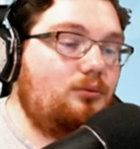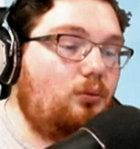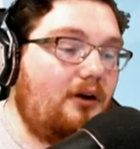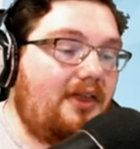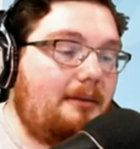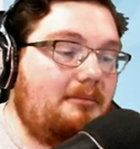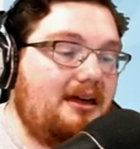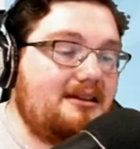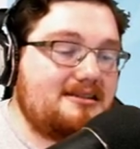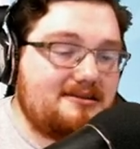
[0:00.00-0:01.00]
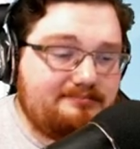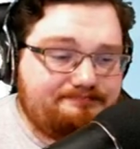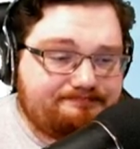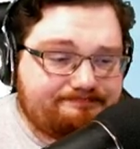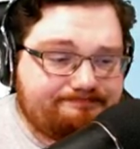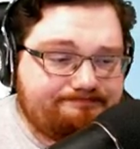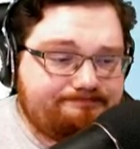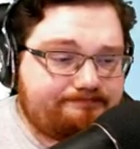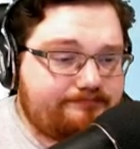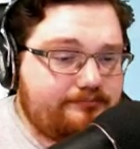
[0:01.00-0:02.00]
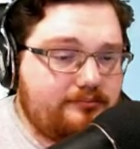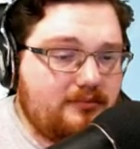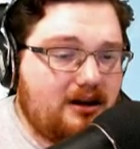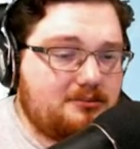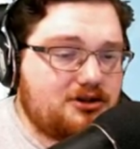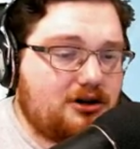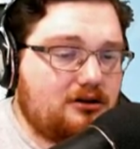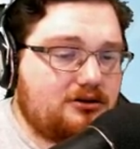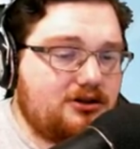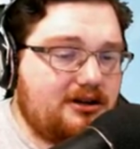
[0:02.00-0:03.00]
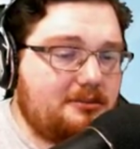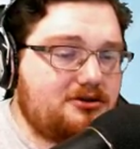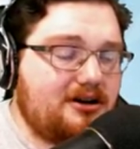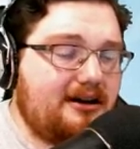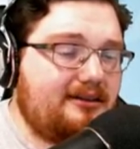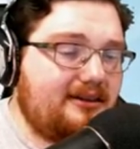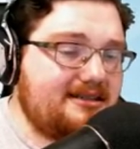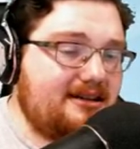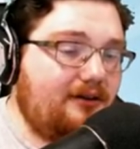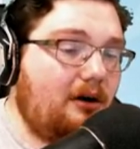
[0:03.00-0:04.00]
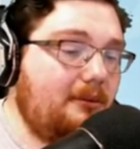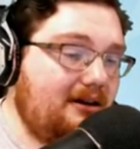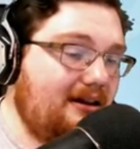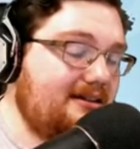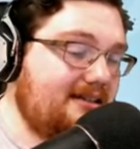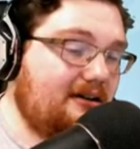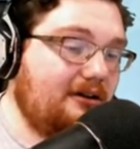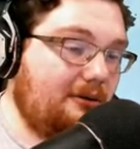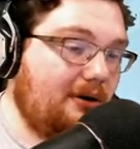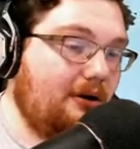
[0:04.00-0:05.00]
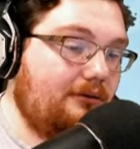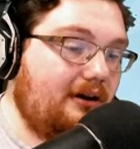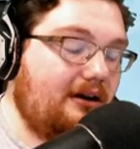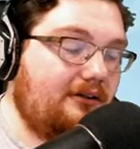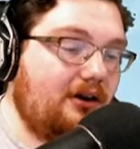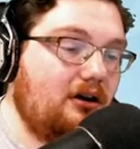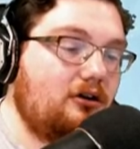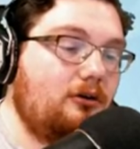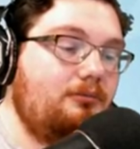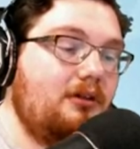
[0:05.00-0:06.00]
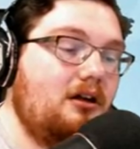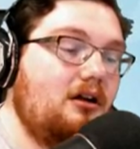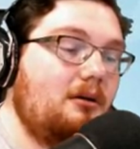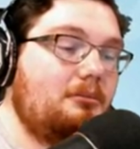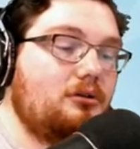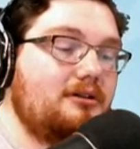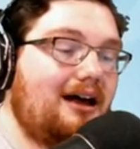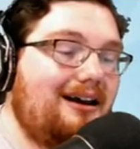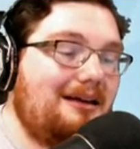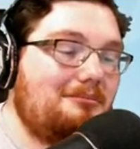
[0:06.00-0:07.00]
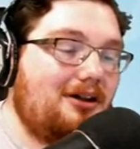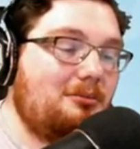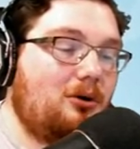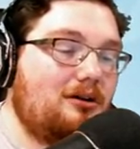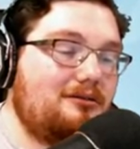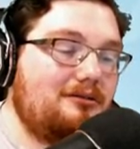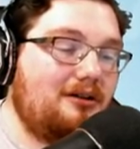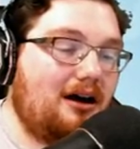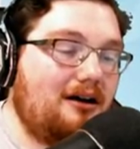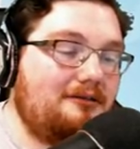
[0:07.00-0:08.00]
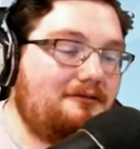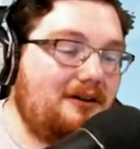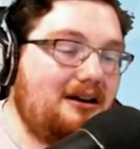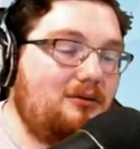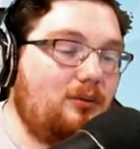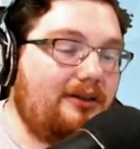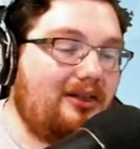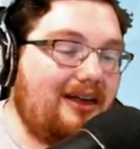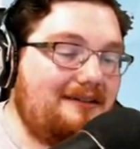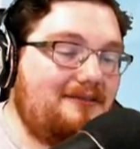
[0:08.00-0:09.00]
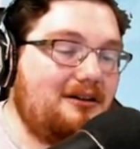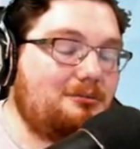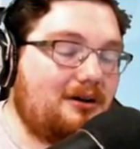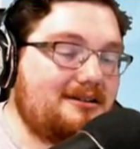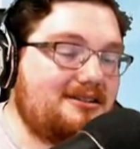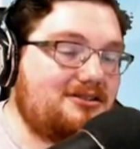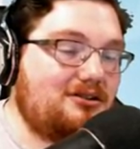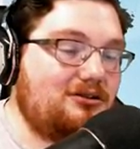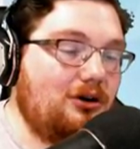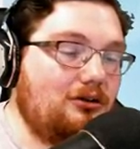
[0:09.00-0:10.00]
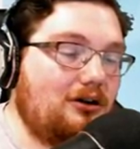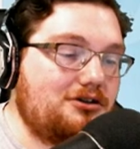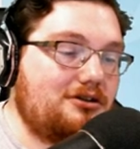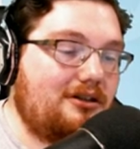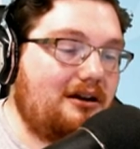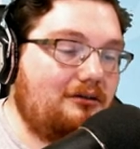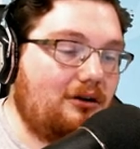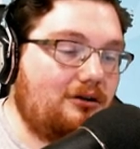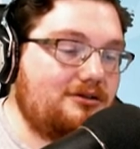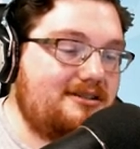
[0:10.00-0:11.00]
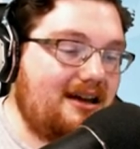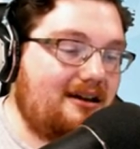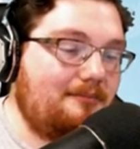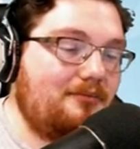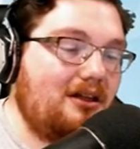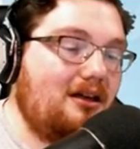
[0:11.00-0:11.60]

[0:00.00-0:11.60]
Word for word: what that means, I'm sure, to demonstrate this development, Intel, here we go over here in the article, pulled out a motherboard uh, fitted with Lakefield processor no larger than a Roku stick.